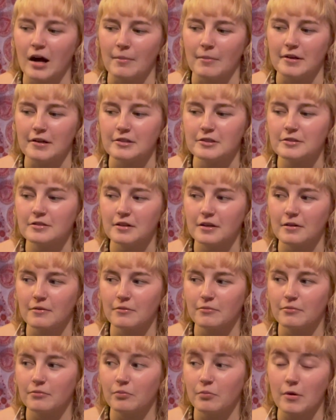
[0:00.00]
is
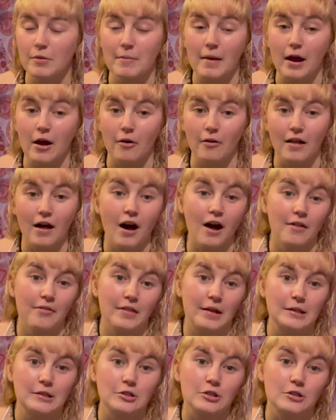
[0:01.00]
with my whole heart.
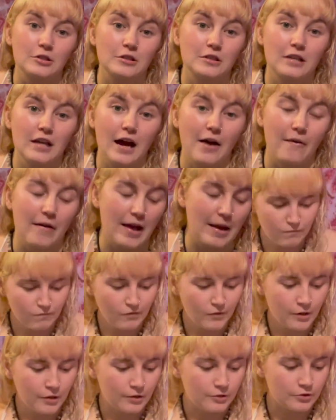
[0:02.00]
That's just how I am.
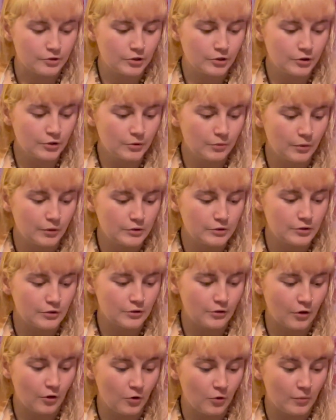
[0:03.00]
Do you want to
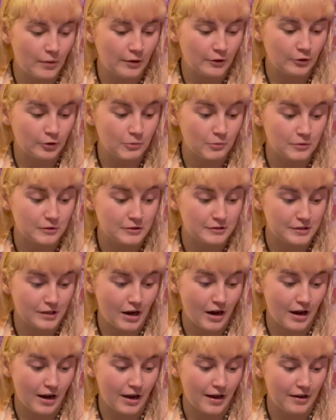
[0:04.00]
know when you will
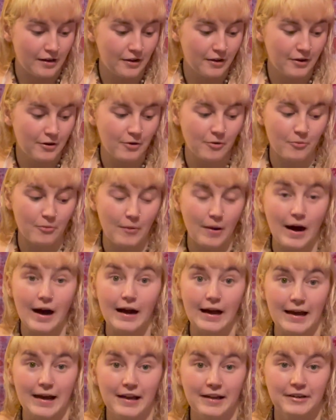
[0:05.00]
die?
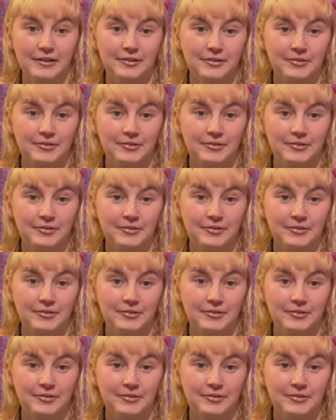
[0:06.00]
Why?